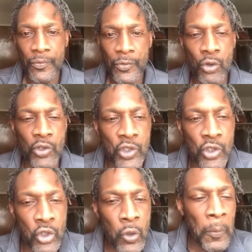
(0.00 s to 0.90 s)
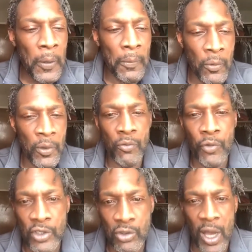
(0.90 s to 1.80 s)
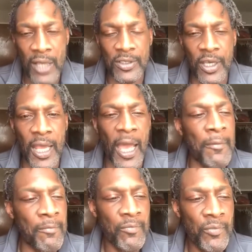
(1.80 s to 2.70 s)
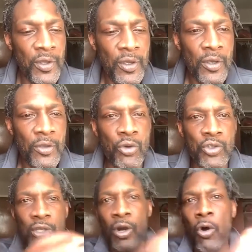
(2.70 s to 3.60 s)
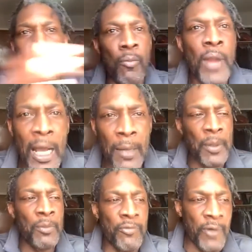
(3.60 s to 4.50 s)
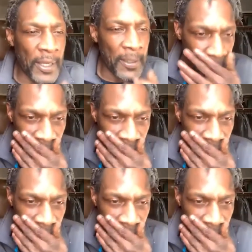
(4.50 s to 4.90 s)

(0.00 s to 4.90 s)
You can see two people, and the reason why I say that, you can see a whole block of people fighting.